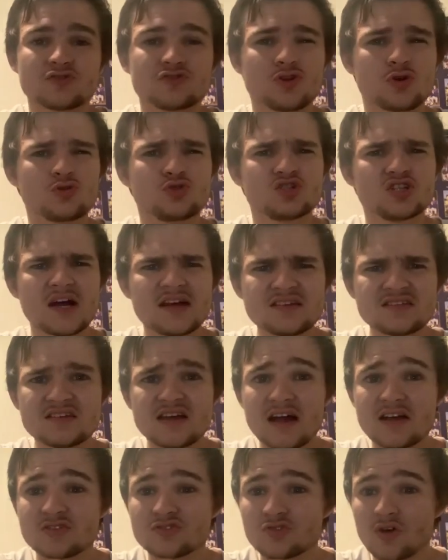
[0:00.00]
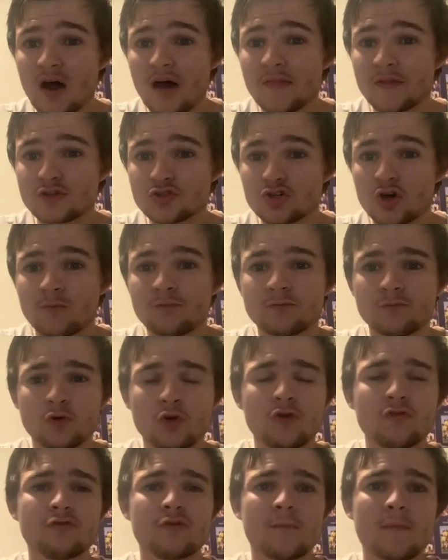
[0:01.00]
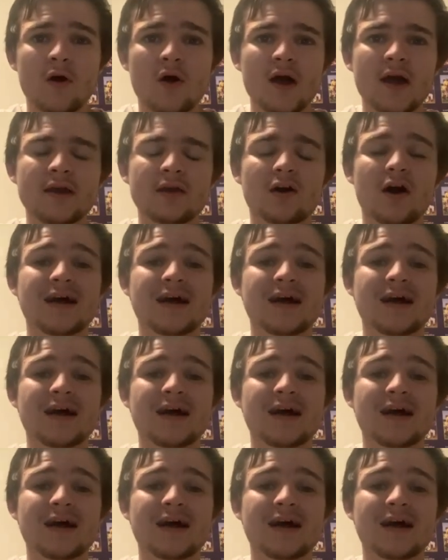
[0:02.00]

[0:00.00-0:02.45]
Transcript: So just outside the top four for mine.